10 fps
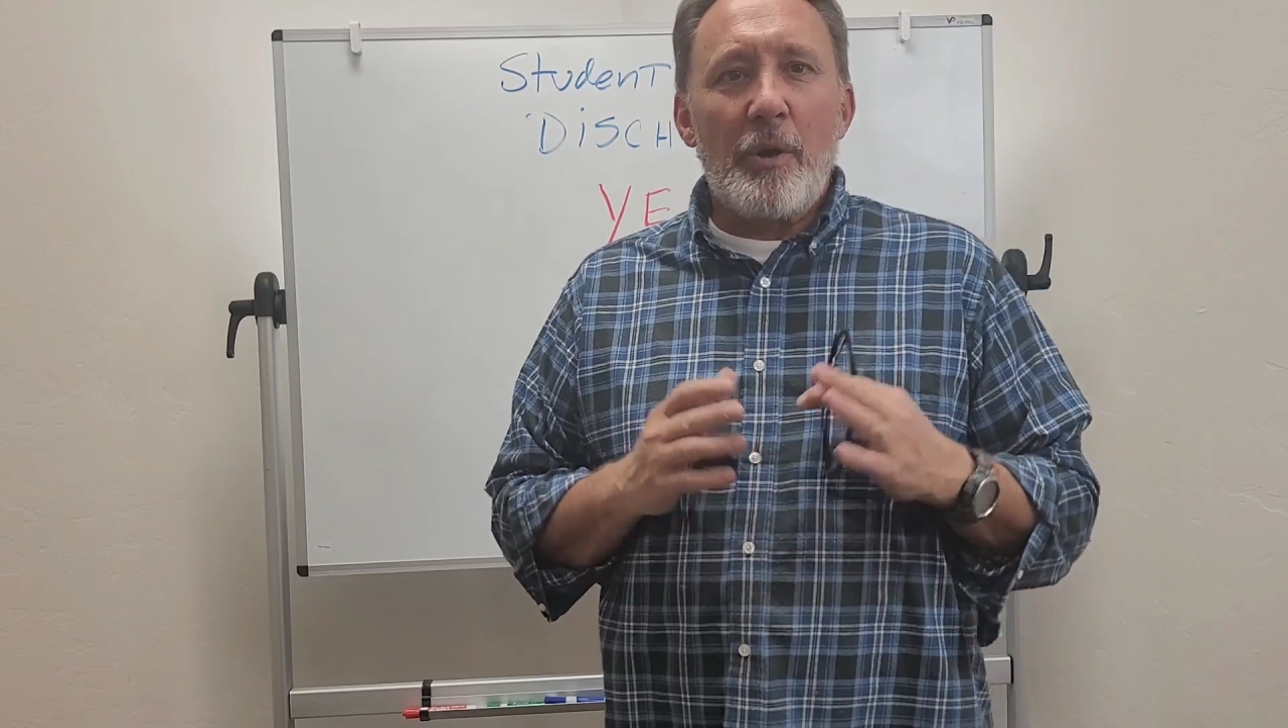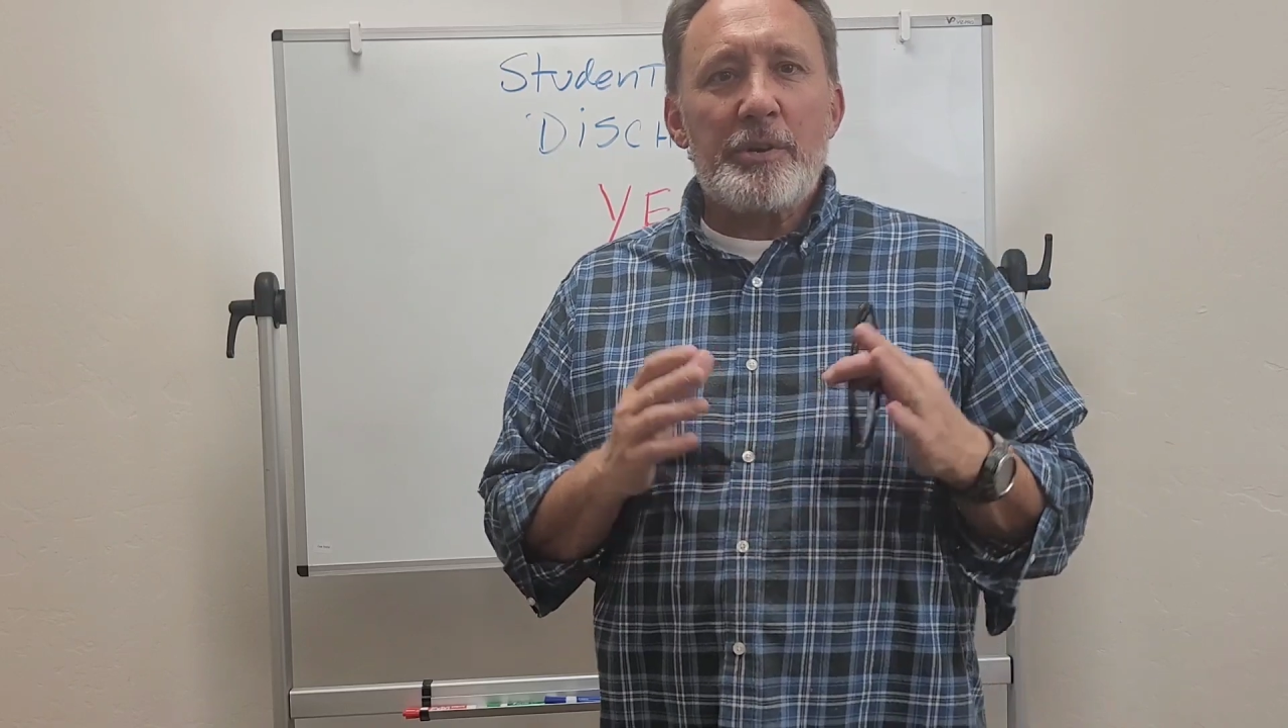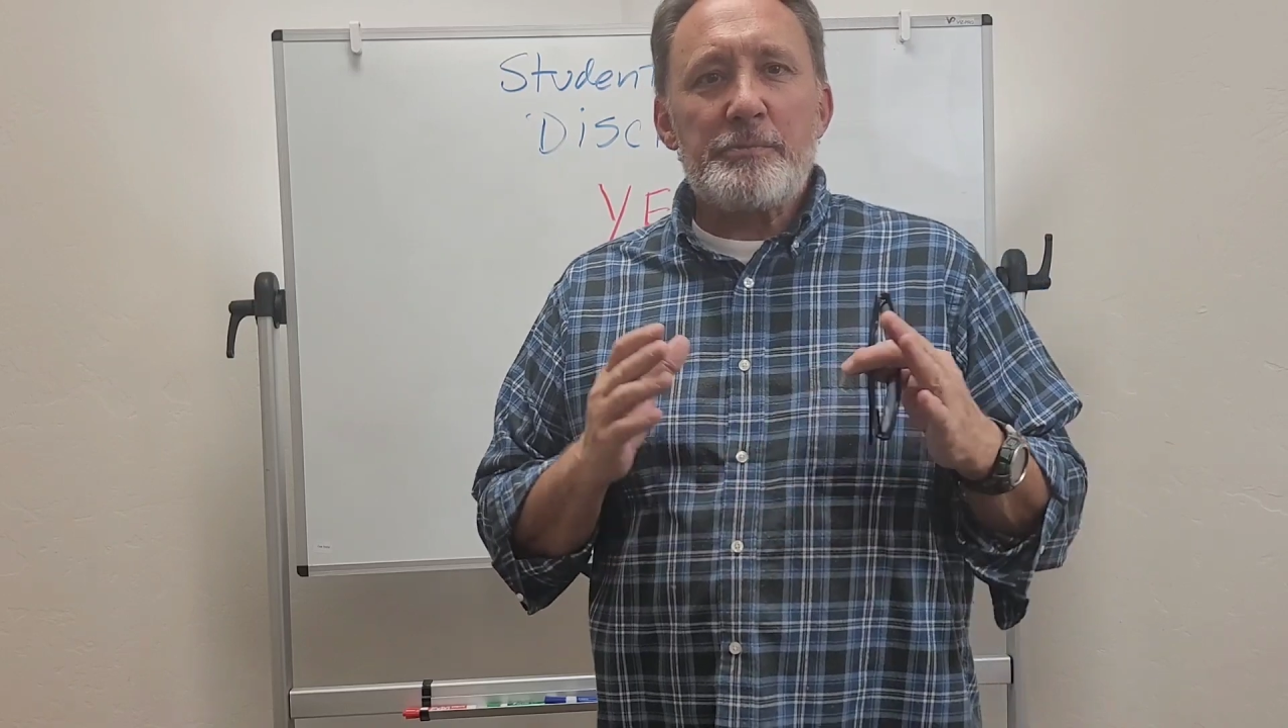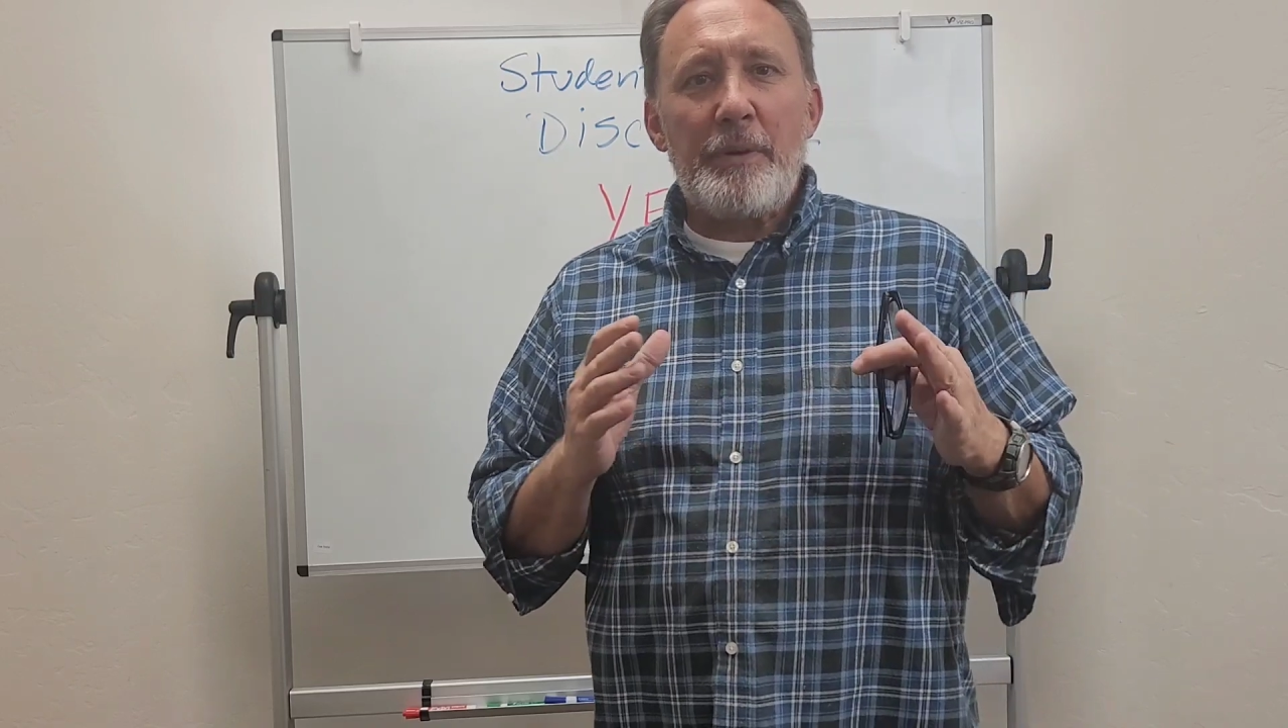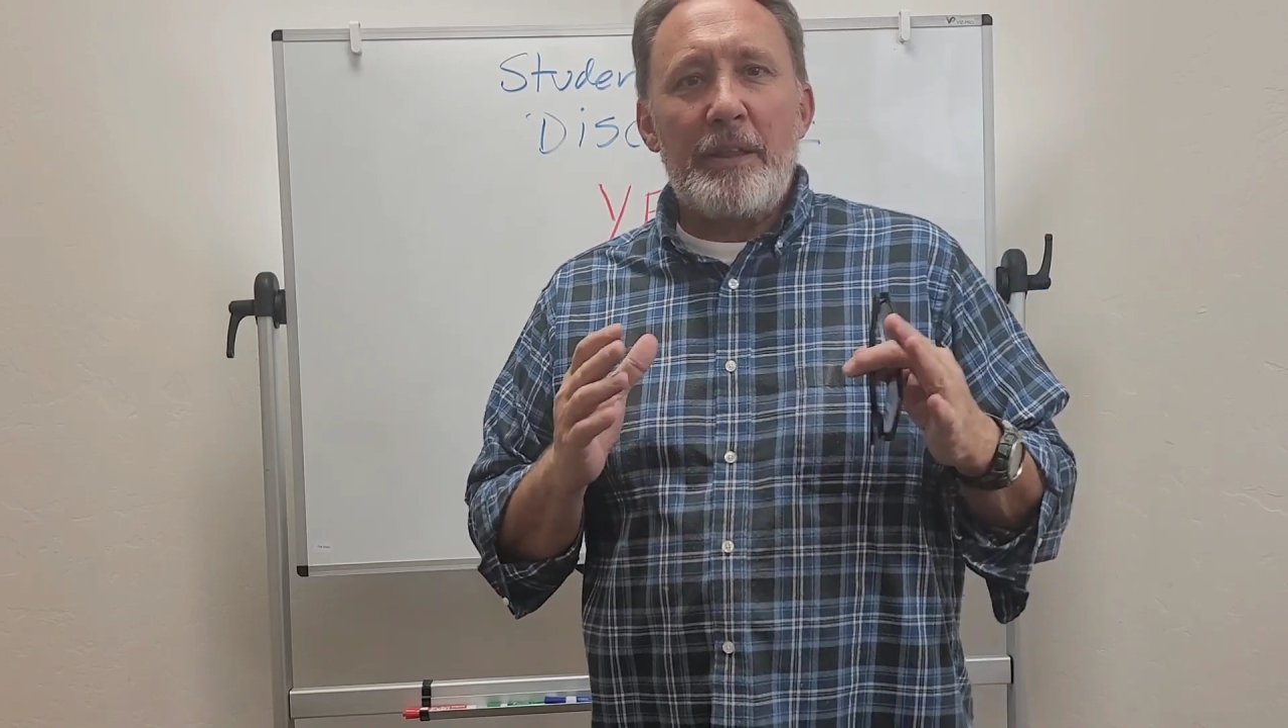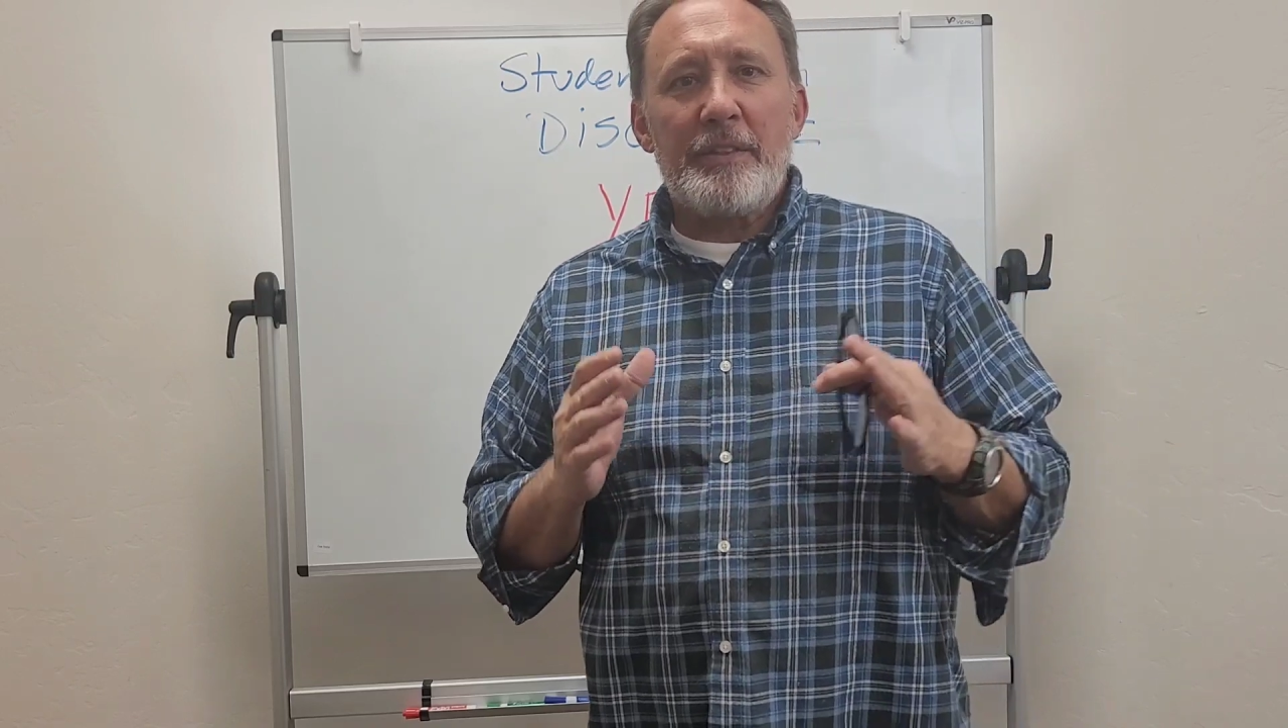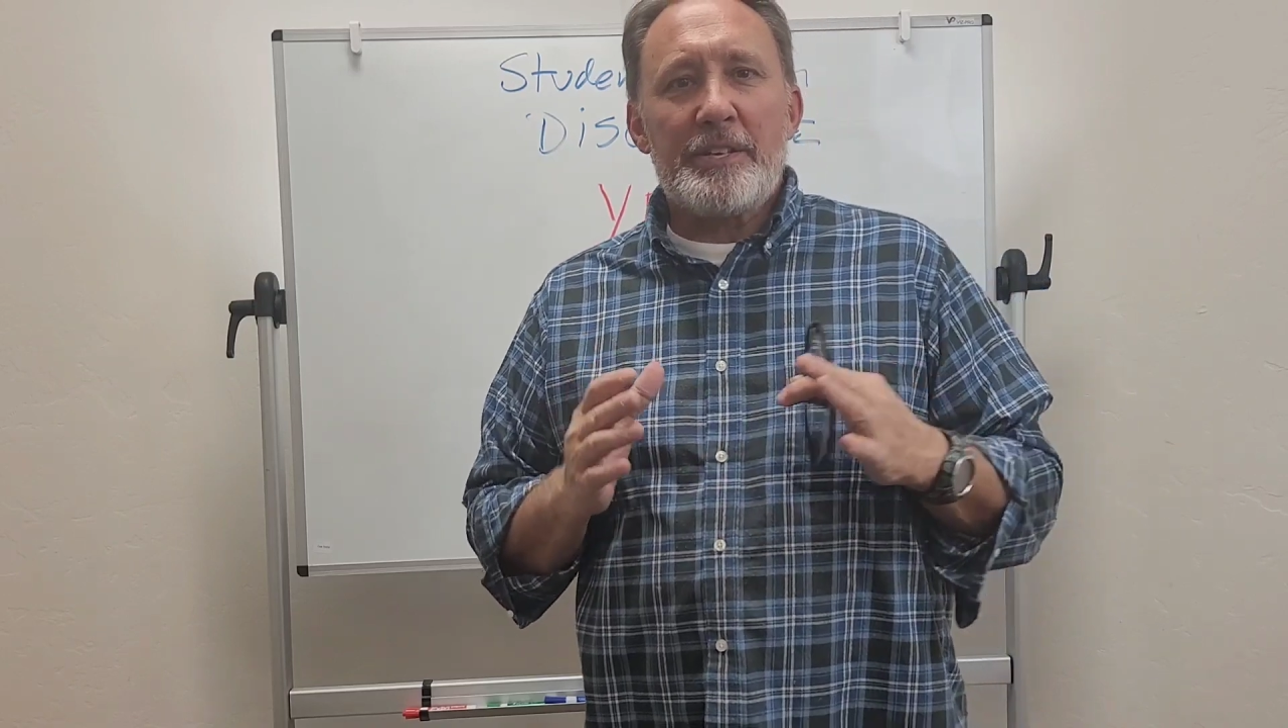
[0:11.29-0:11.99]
always been